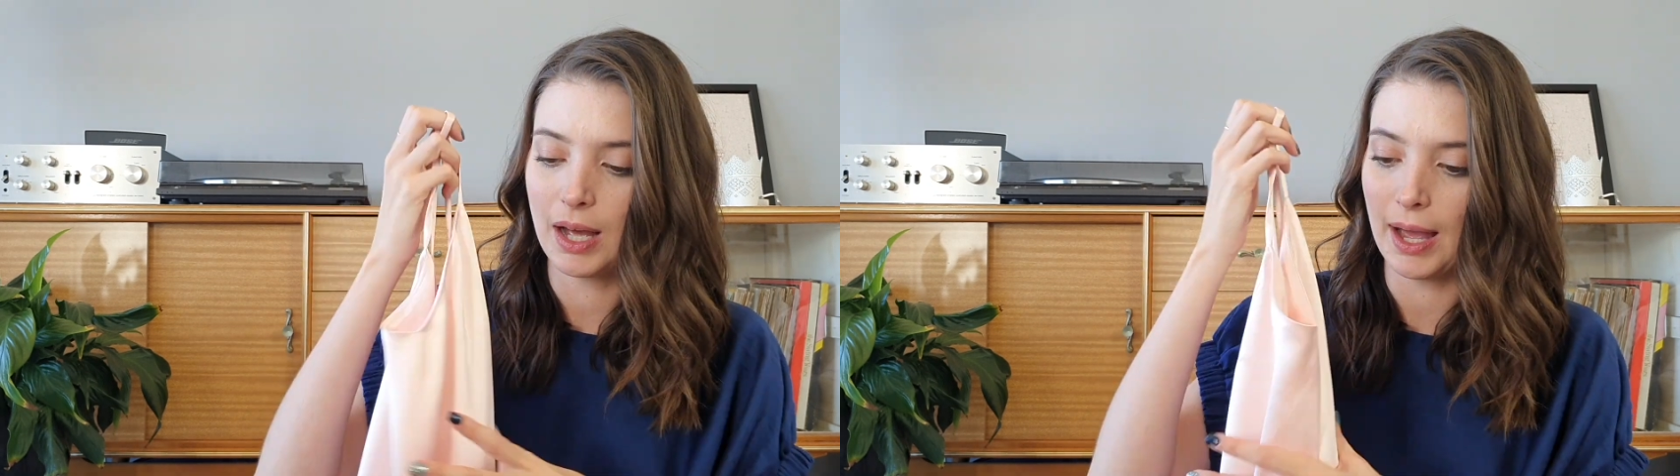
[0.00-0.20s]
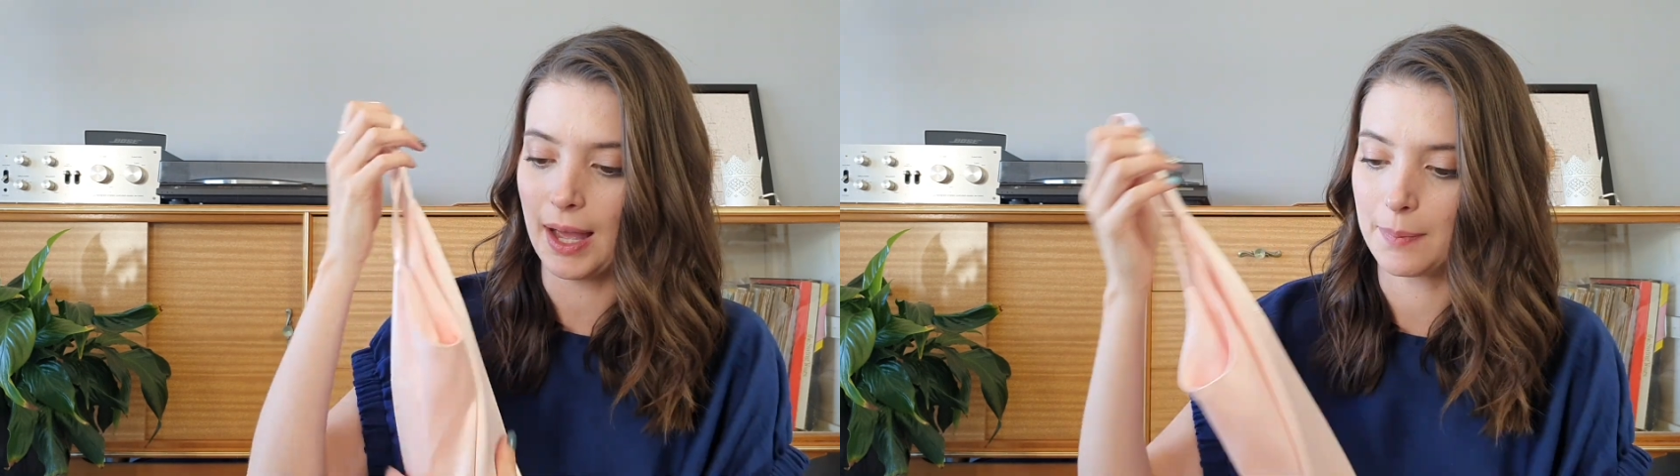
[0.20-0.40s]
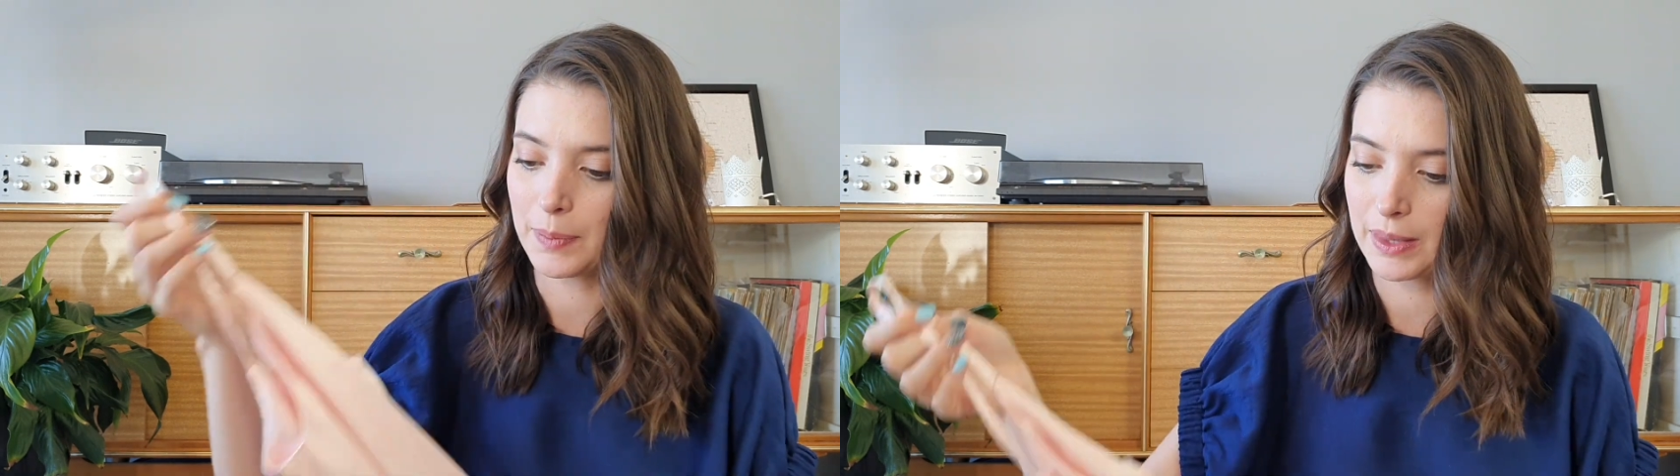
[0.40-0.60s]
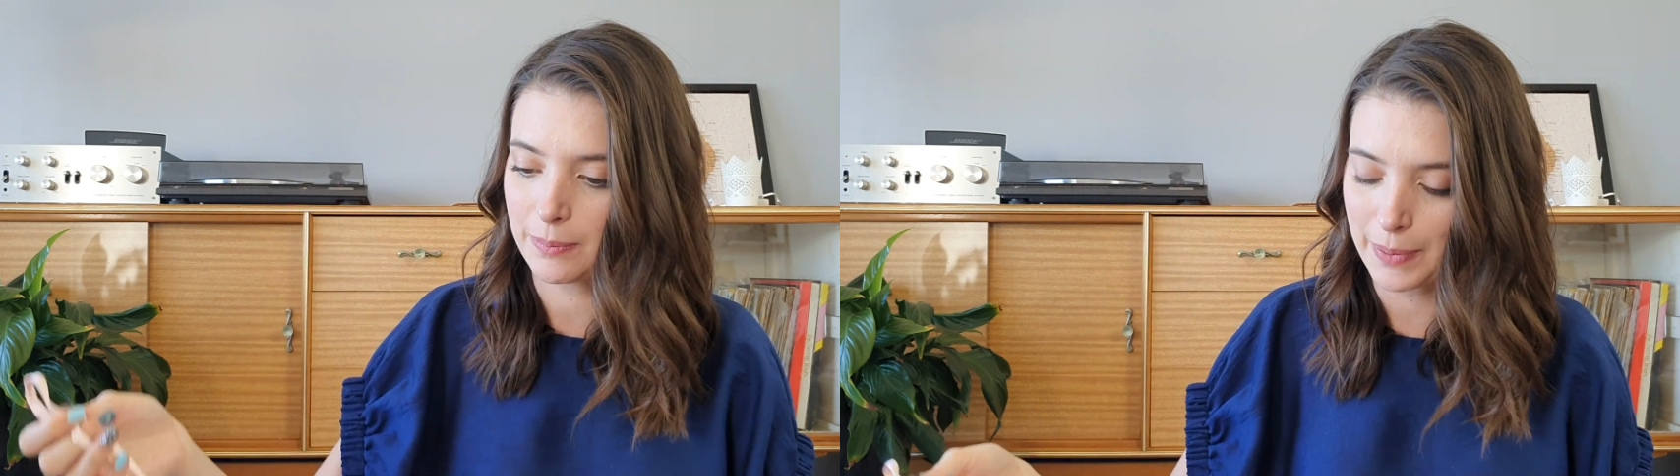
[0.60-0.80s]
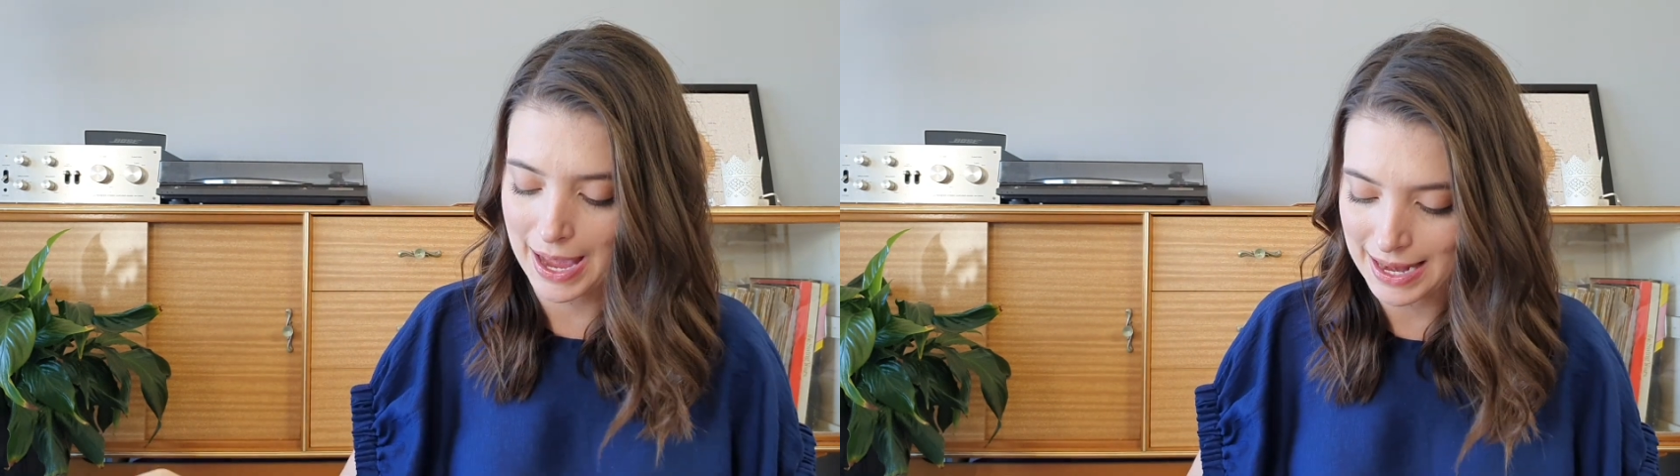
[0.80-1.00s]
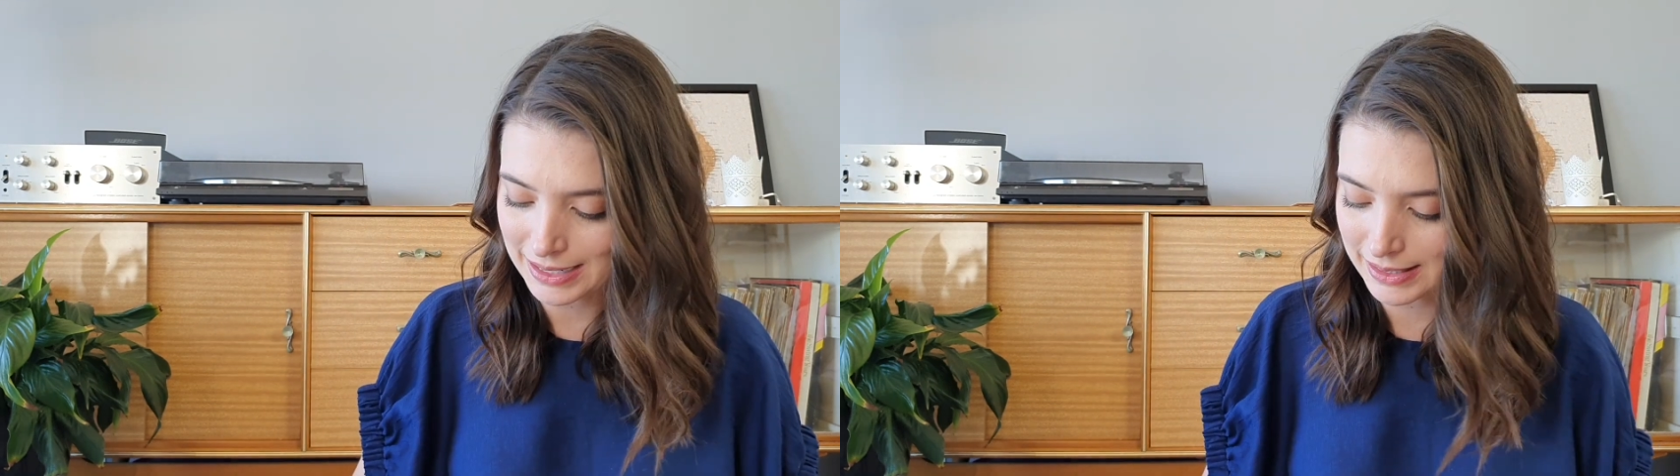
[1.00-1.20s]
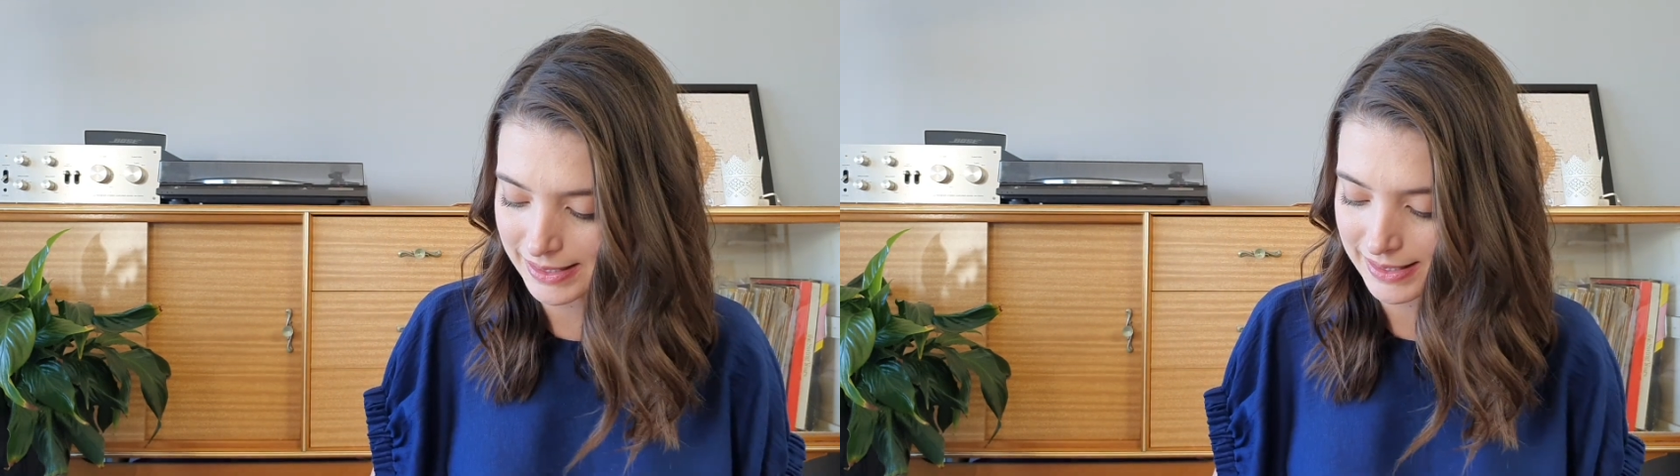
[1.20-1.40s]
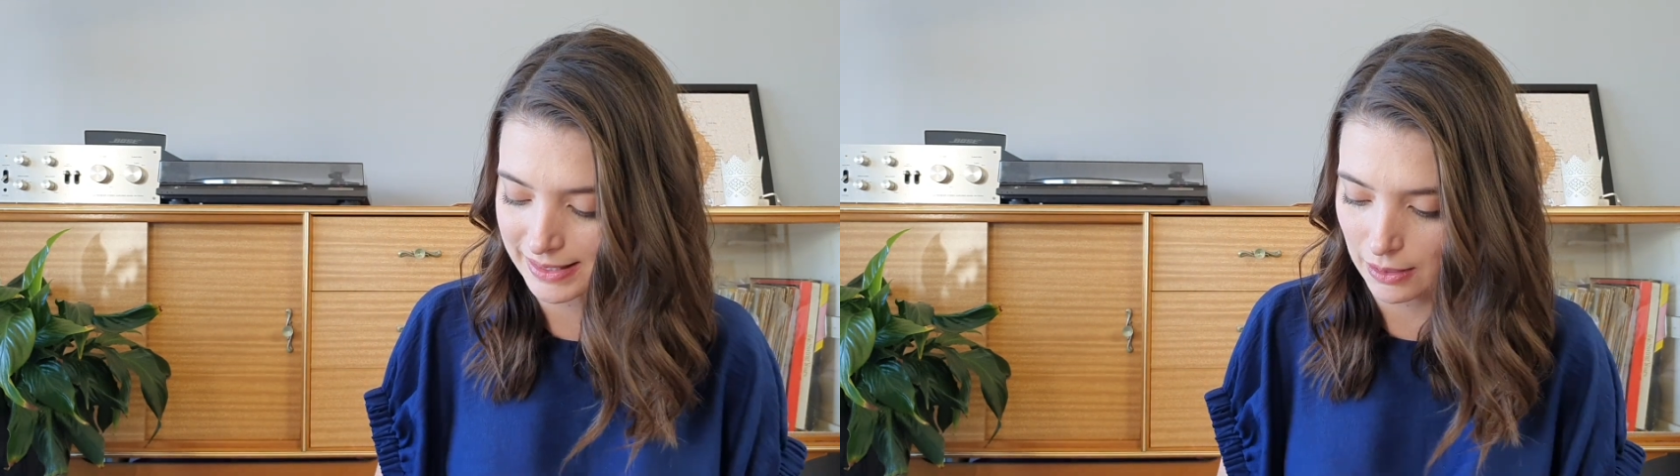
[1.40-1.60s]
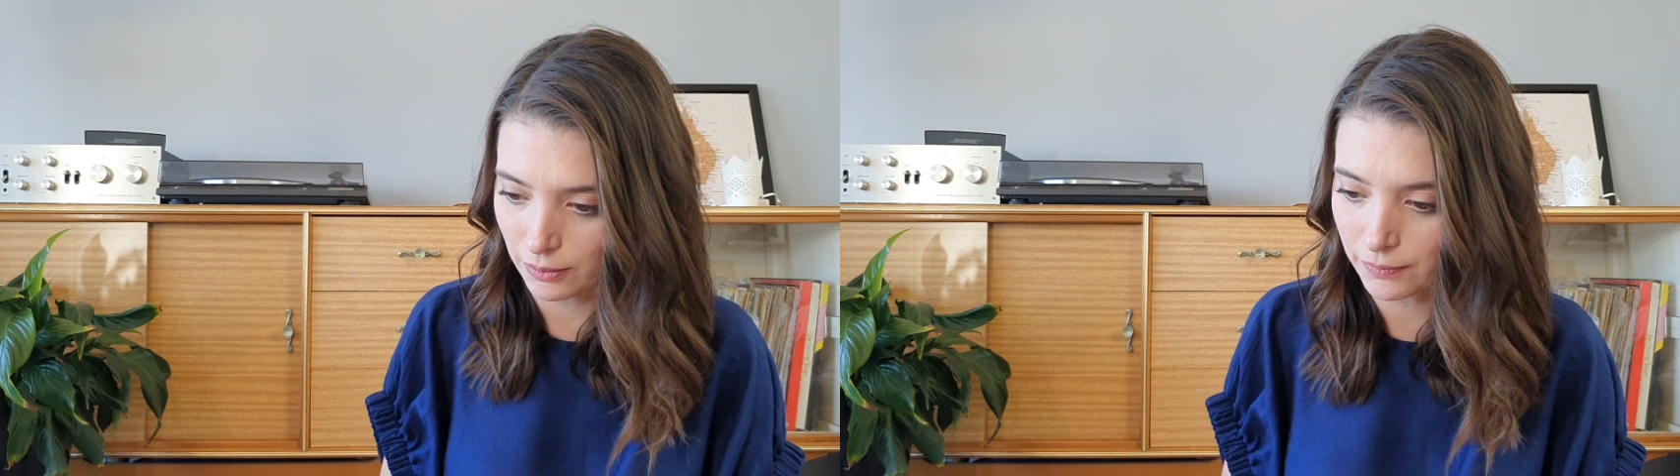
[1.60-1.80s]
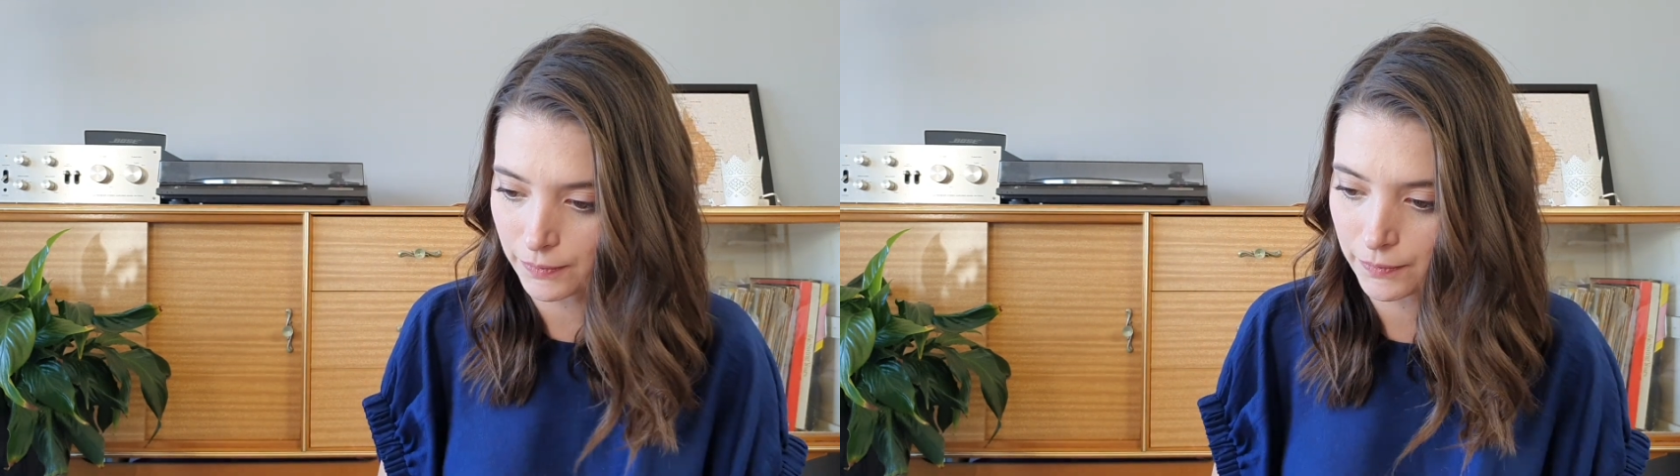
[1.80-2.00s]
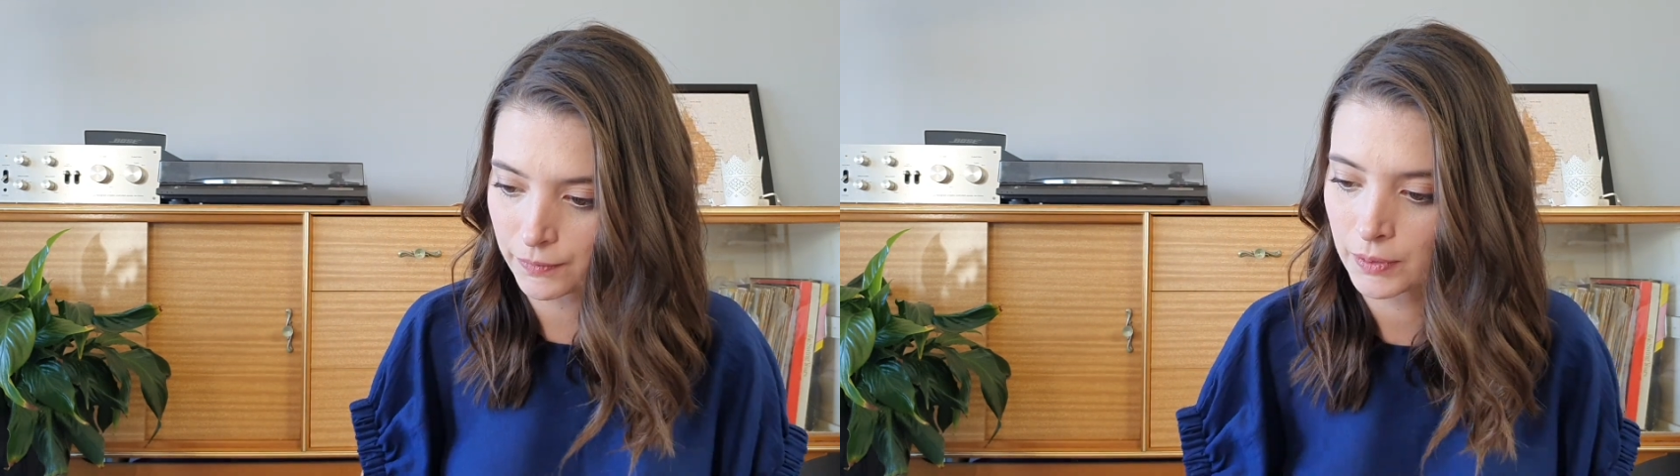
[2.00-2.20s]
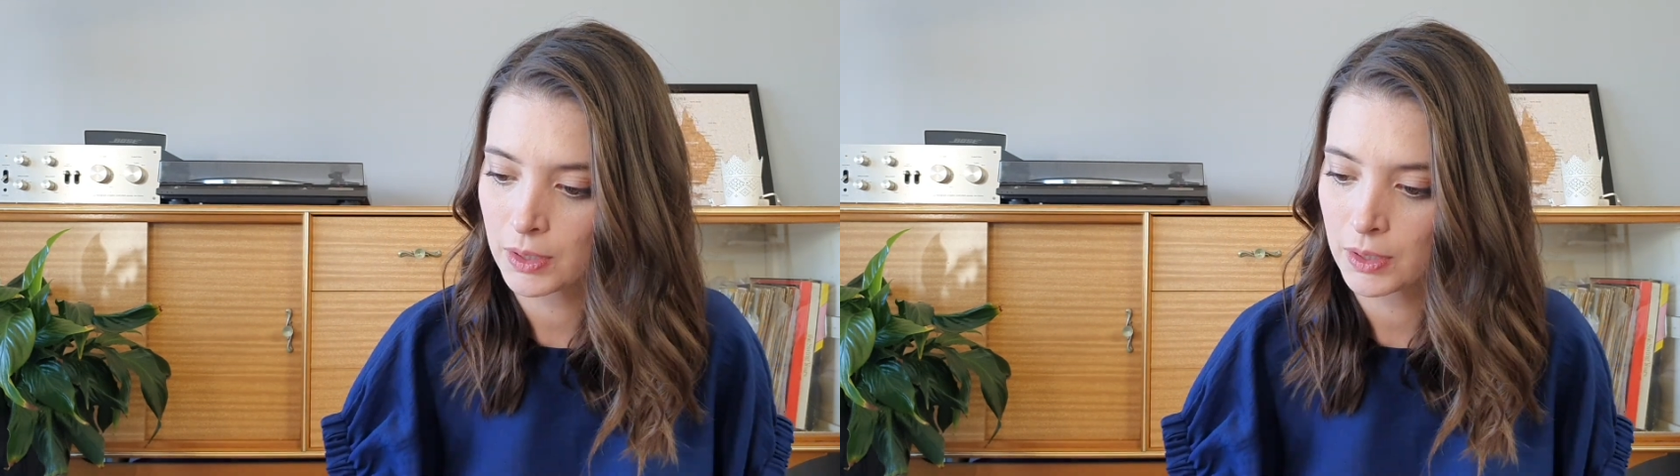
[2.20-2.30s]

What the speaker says: The pattern itself